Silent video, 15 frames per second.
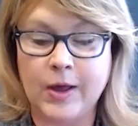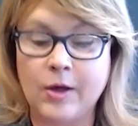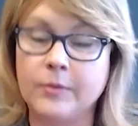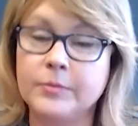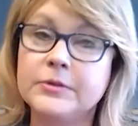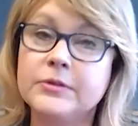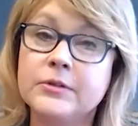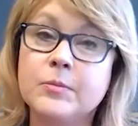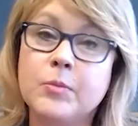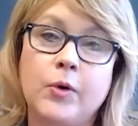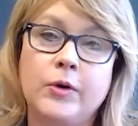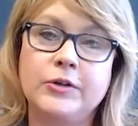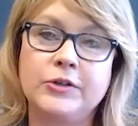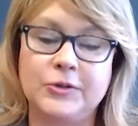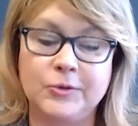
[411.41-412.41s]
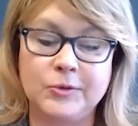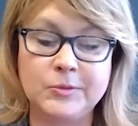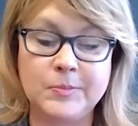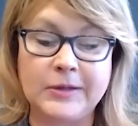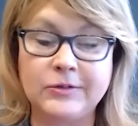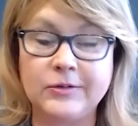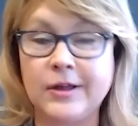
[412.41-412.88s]
help to support
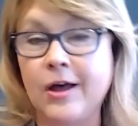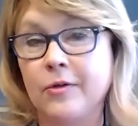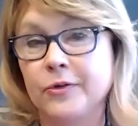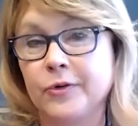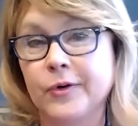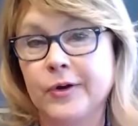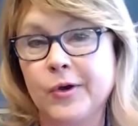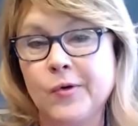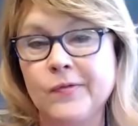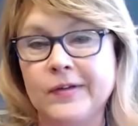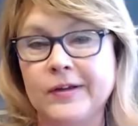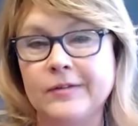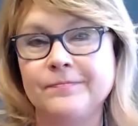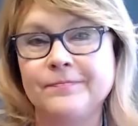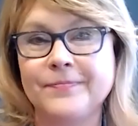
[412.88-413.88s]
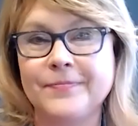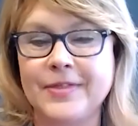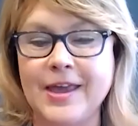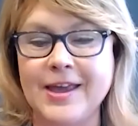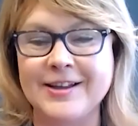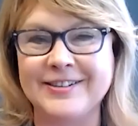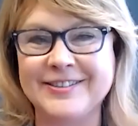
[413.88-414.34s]
children's mental health during COVID.
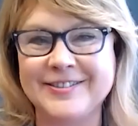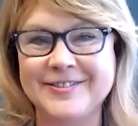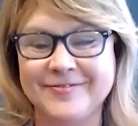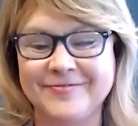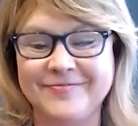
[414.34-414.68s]
Thanks.